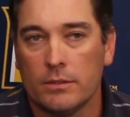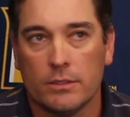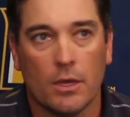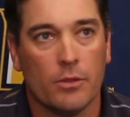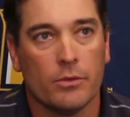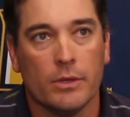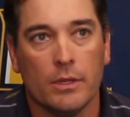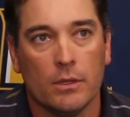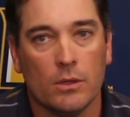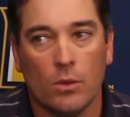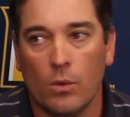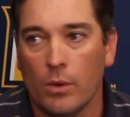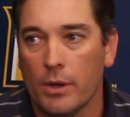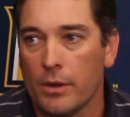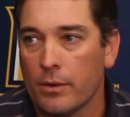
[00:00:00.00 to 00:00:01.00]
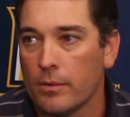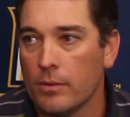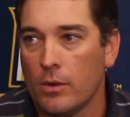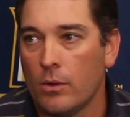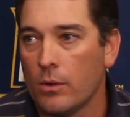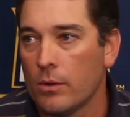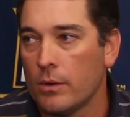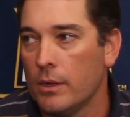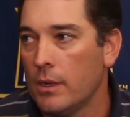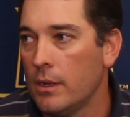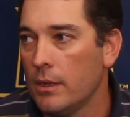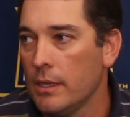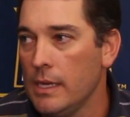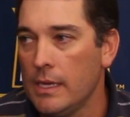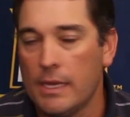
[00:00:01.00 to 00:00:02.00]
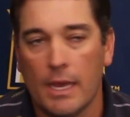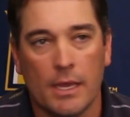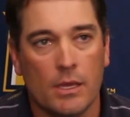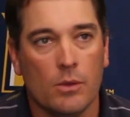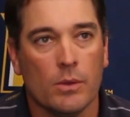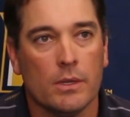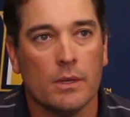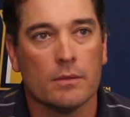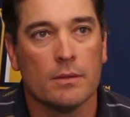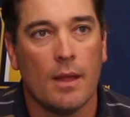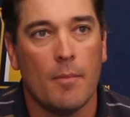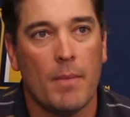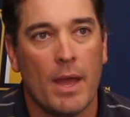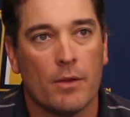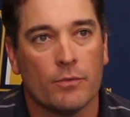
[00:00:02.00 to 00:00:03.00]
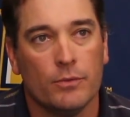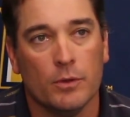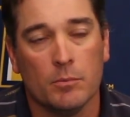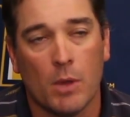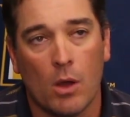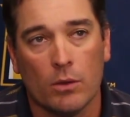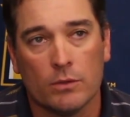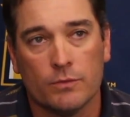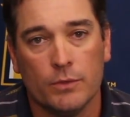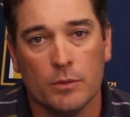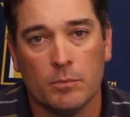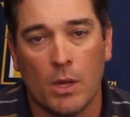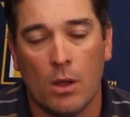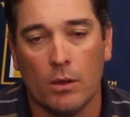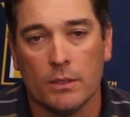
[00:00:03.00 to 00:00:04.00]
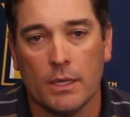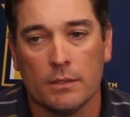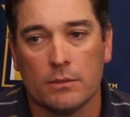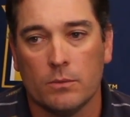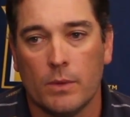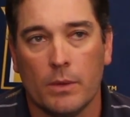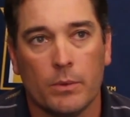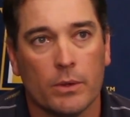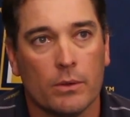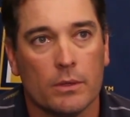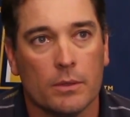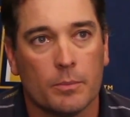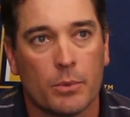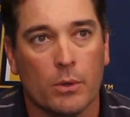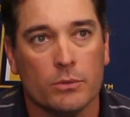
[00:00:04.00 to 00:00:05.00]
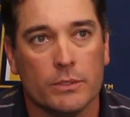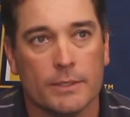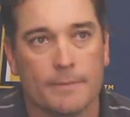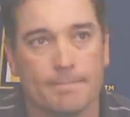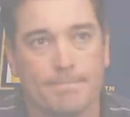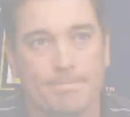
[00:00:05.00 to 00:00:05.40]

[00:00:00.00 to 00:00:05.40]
Southern Illinois or EKU. It does not matter. Football is football, and that's the way we're going to approach it.